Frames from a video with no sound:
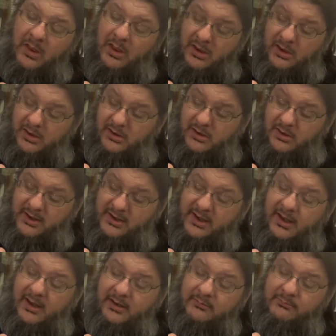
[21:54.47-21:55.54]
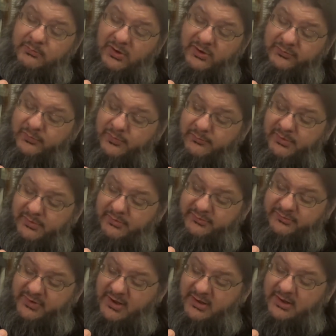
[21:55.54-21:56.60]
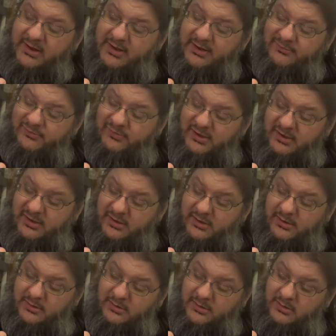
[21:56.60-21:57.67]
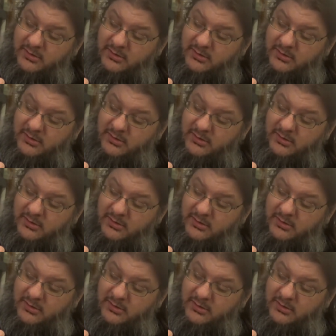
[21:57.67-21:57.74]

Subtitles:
Again, +1 bonus ally, Janika,